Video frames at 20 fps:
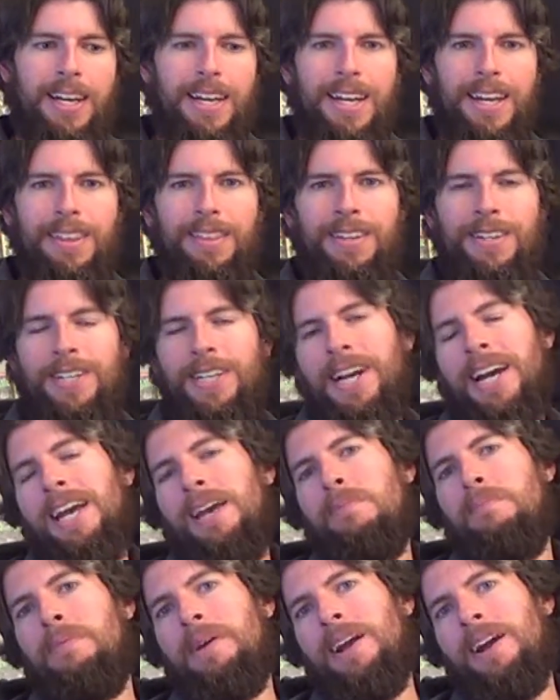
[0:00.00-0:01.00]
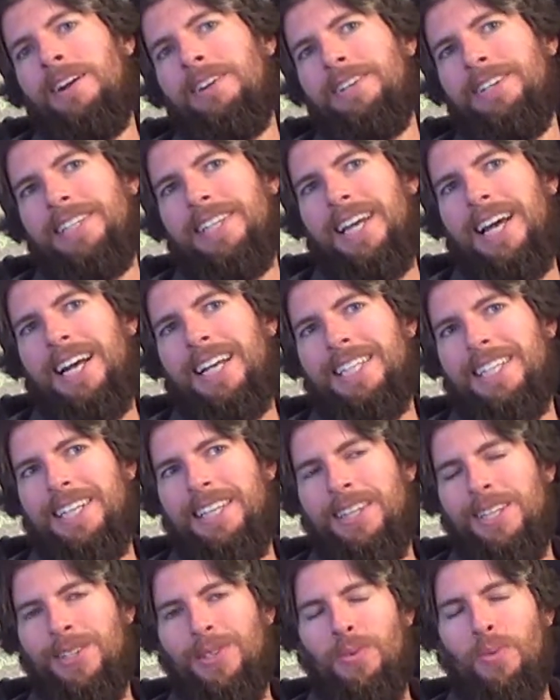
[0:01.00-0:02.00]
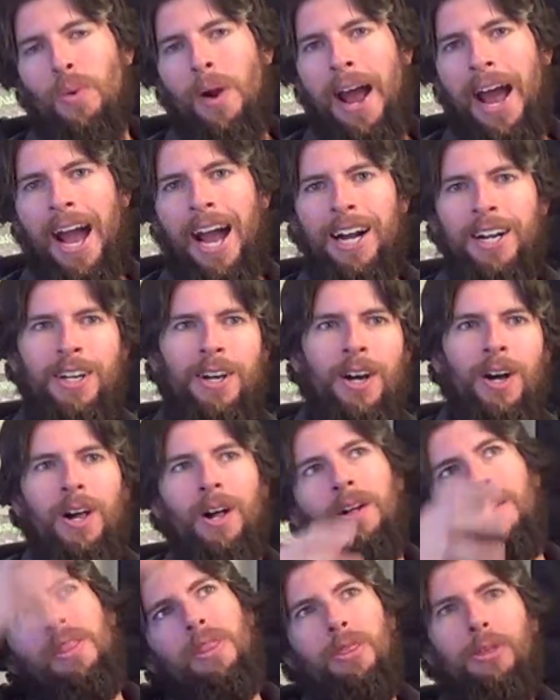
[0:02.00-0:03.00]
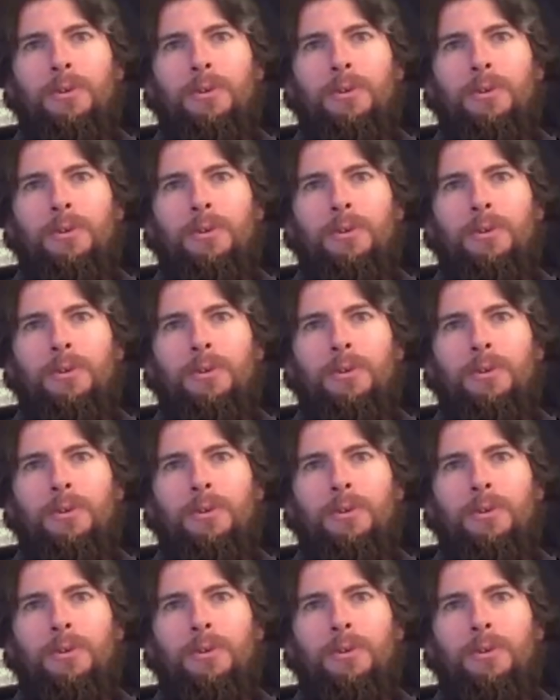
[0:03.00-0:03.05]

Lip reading: and the giant bear just has like this rag doll,